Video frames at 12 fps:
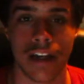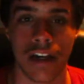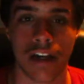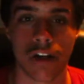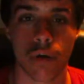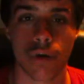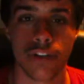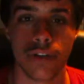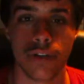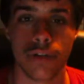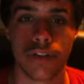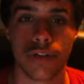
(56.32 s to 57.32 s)
a Core
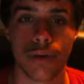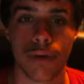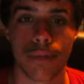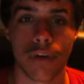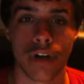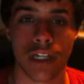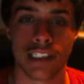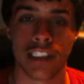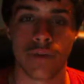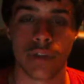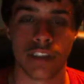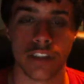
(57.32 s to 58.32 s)
2 Duo
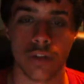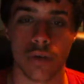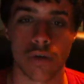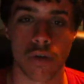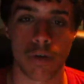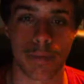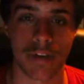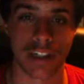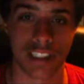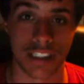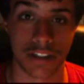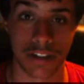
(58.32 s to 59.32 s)
processor, which is dual core
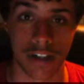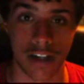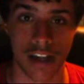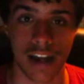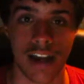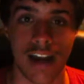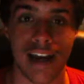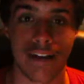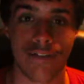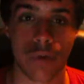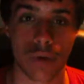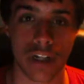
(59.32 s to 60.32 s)
processor, had
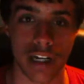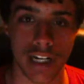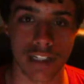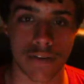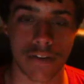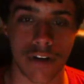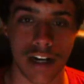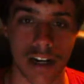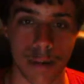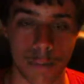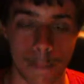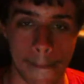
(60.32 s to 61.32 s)
4 gigs of
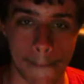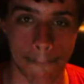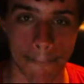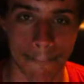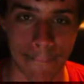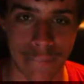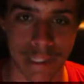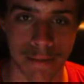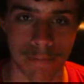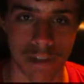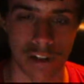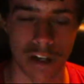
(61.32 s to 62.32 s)
RAM.
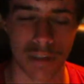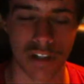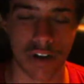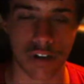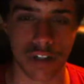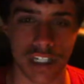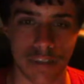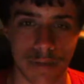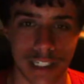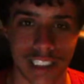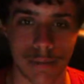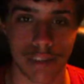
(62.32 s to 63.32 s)
I don't know how much hard drive
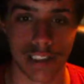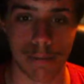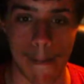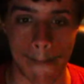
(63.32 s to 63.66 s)
space, but